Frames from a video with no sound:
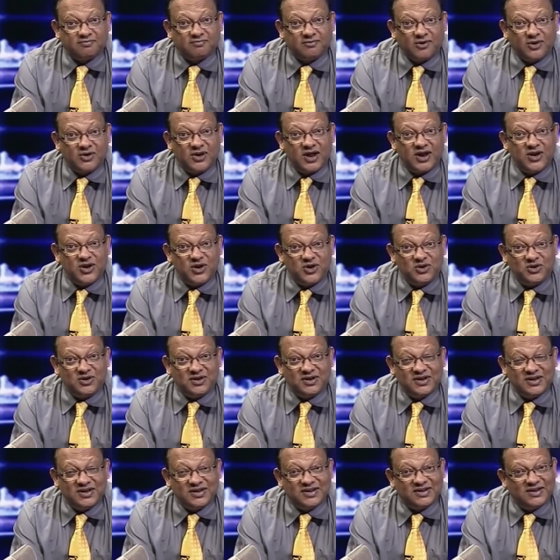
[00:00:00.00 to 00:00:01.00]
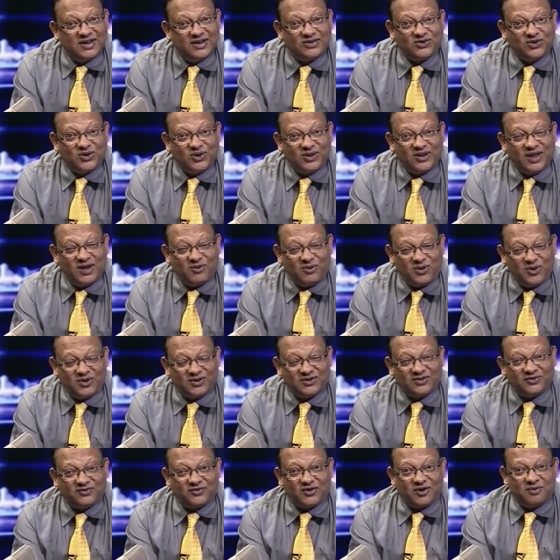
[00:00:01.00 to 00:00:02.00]
On that note, that's all there
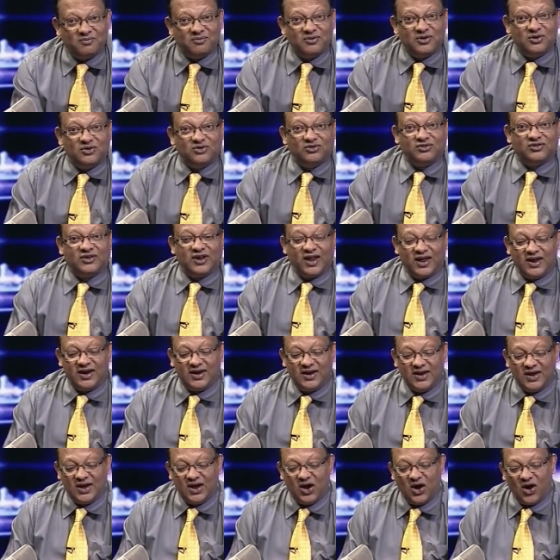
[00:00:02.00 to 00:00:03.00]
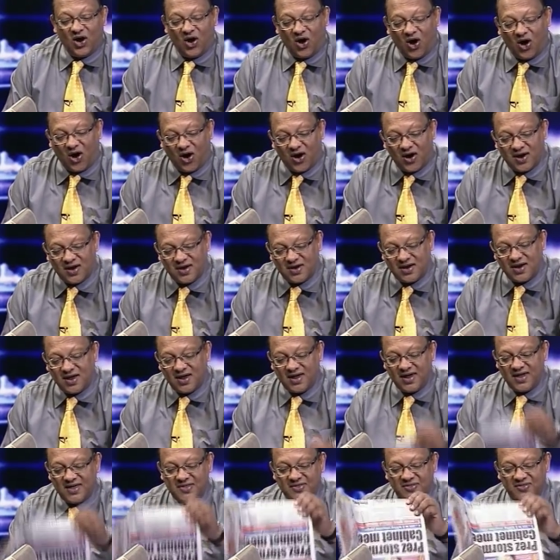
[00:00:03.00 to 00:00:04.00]
was from Newsline
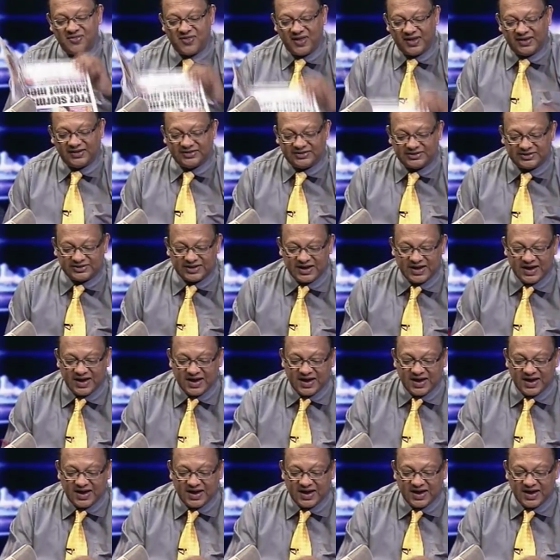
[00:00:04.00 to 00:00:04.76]
on this